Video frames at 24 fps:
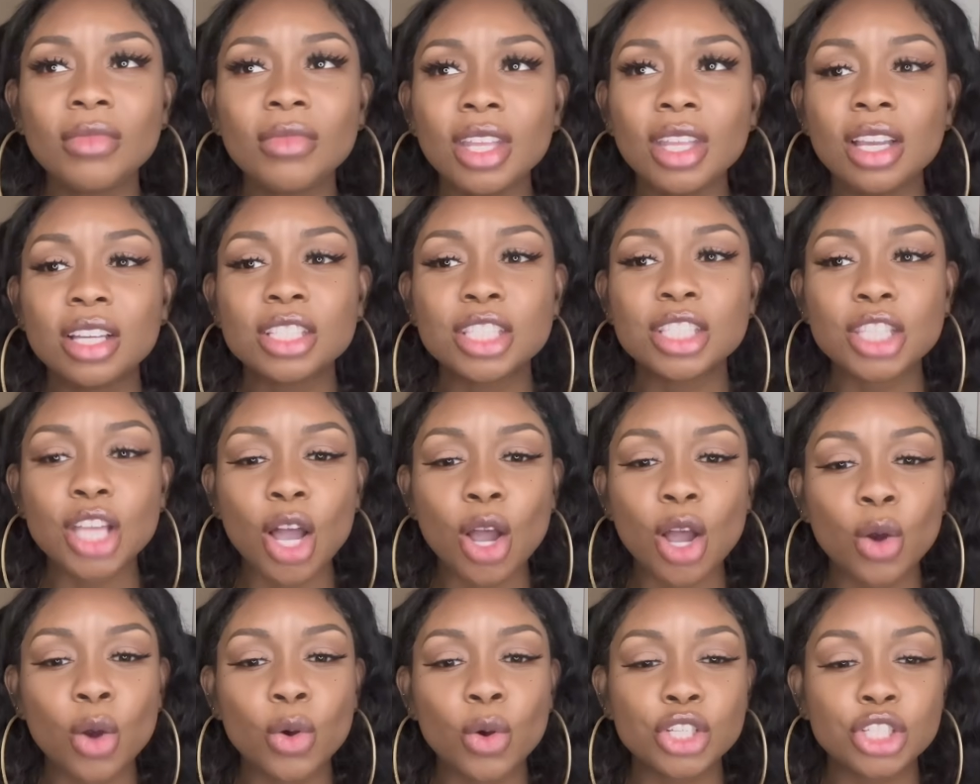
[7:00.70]

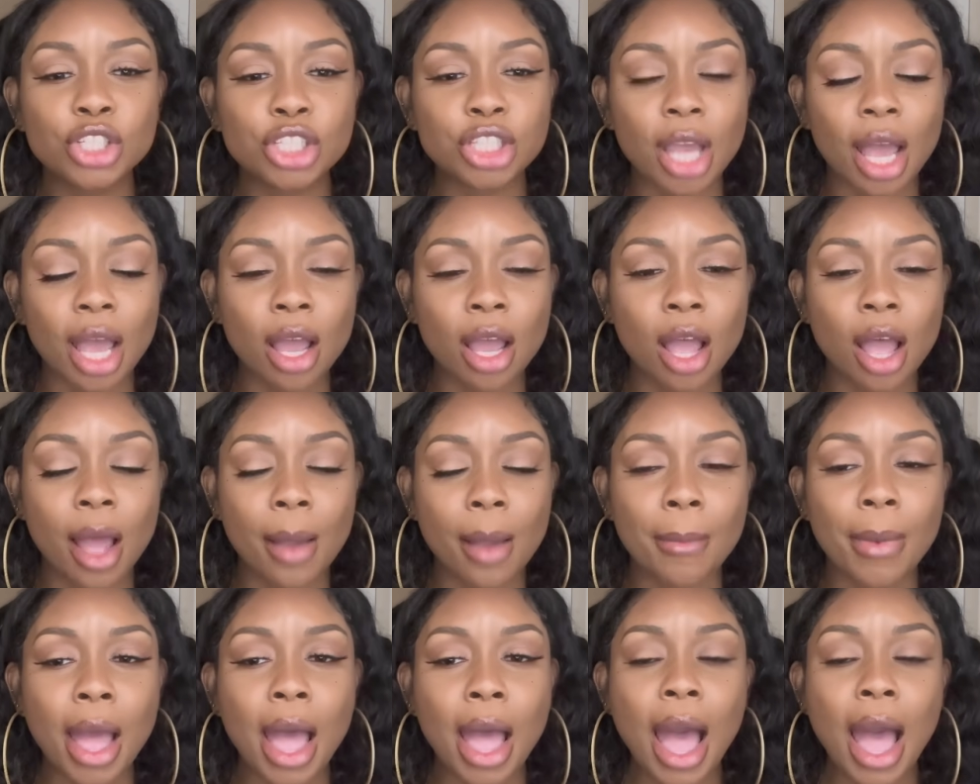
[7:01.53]
So
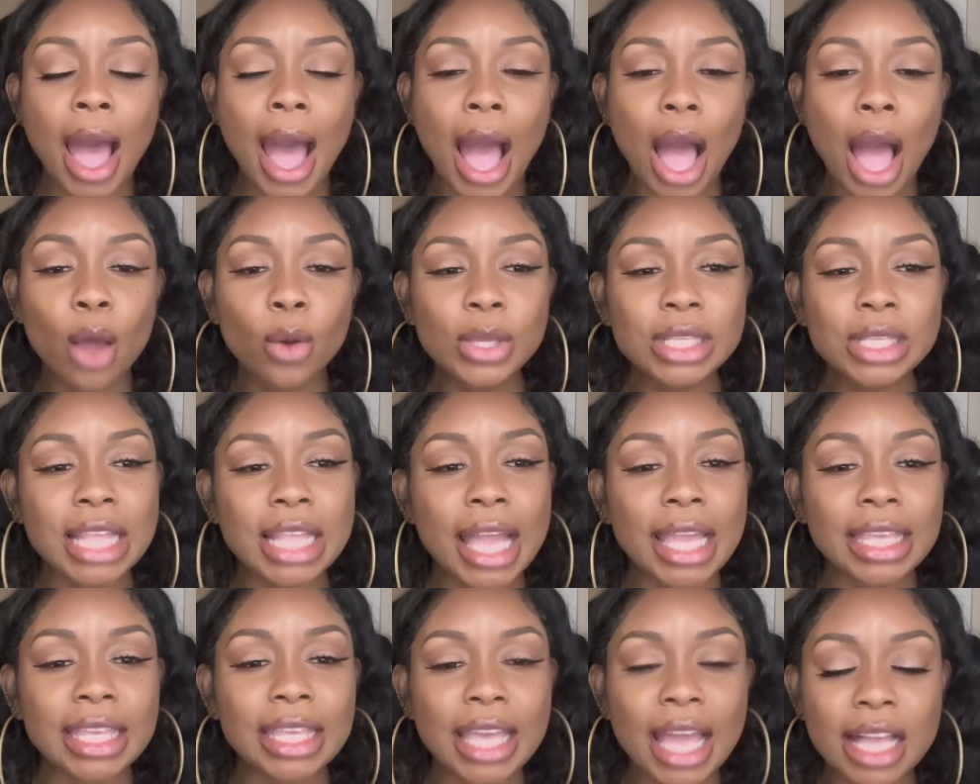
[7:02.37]
I was
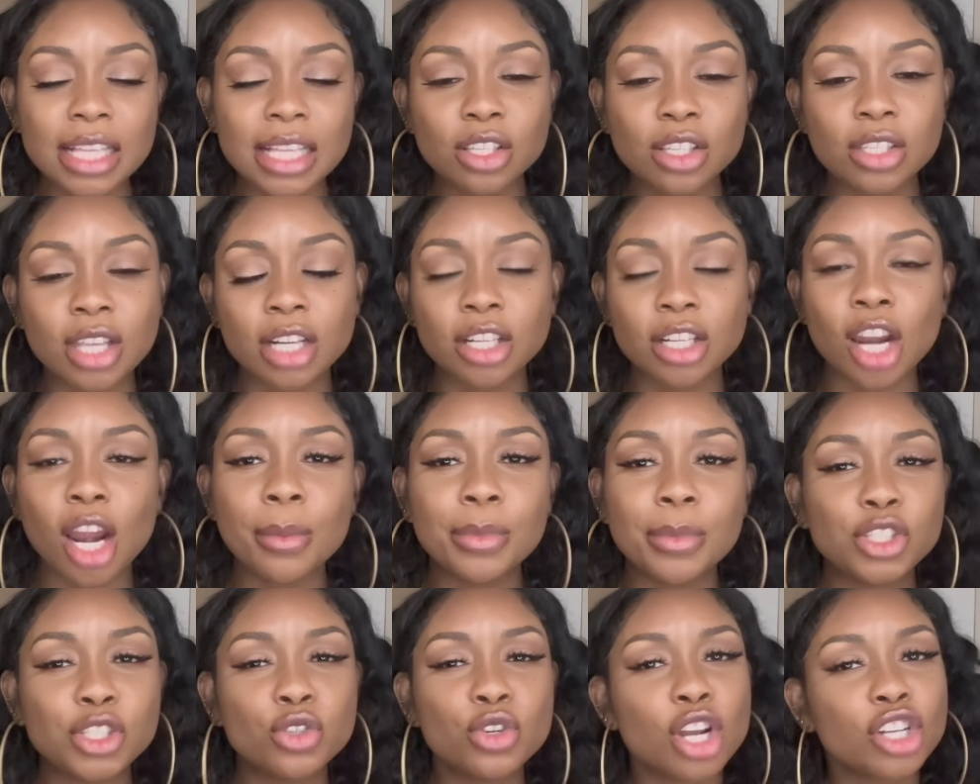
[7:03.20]
like, yeah, I still talk to her,
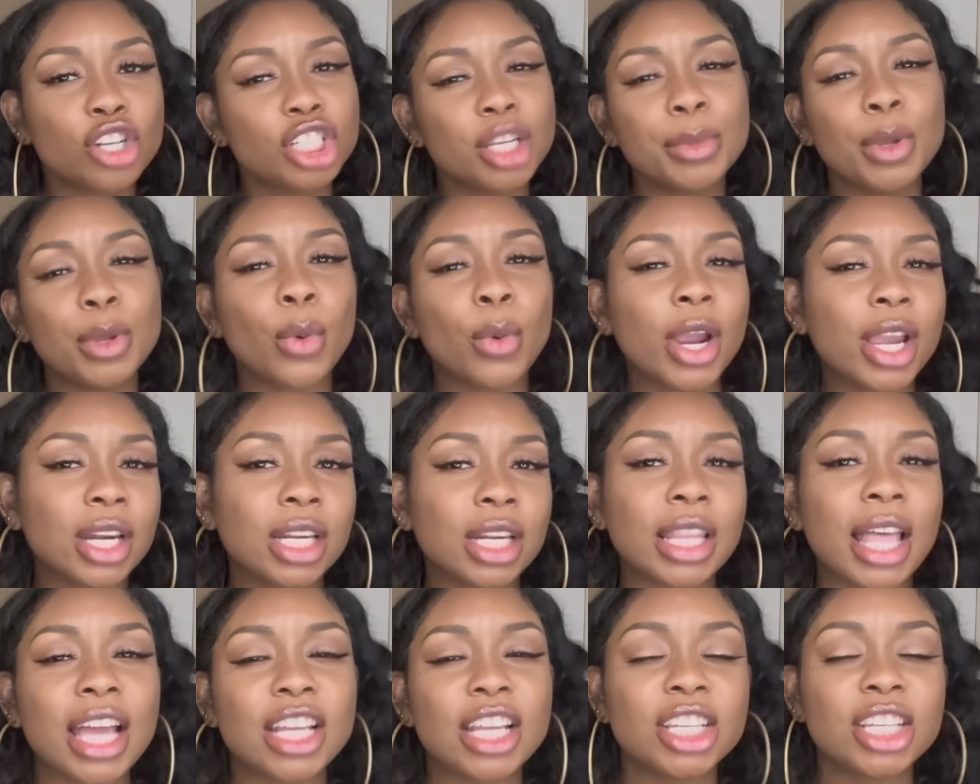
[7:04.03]
but you know, she be working
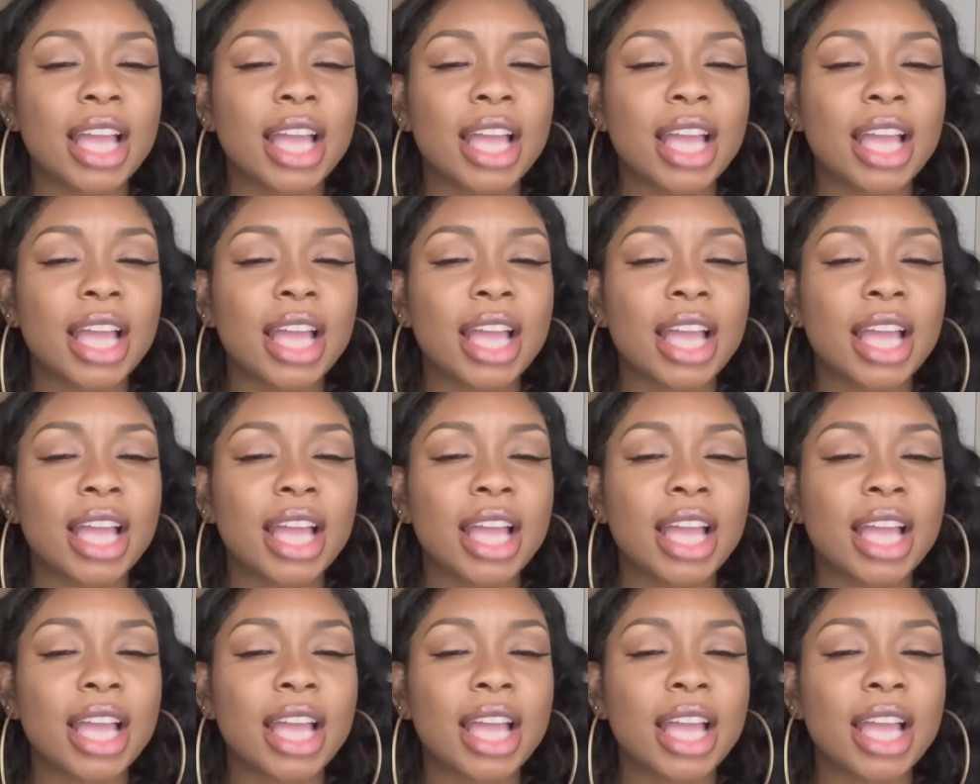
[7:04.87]
a lot.